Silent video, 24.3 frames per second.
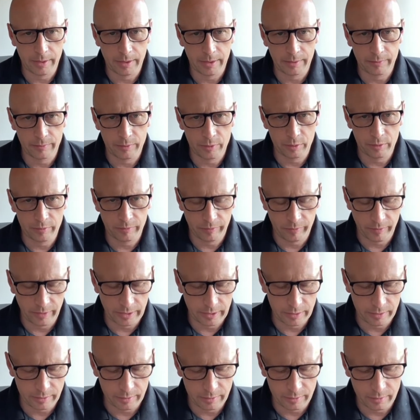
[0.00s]
I've just
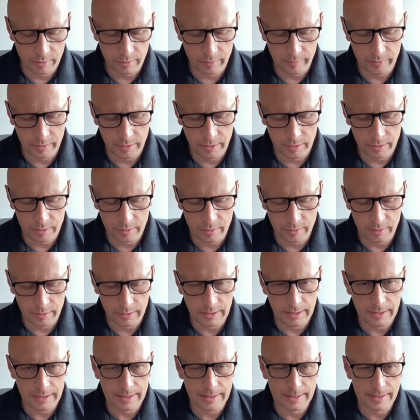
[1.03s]
flicked over to
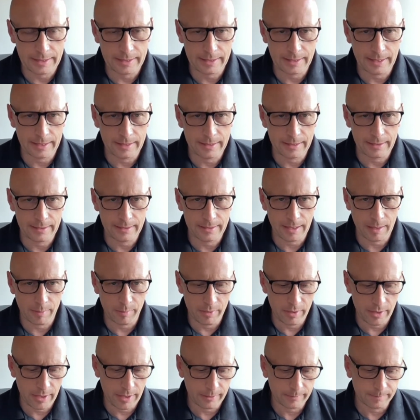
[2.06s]
the center
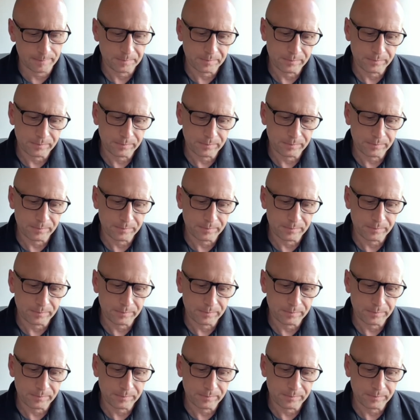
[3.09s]
tab there.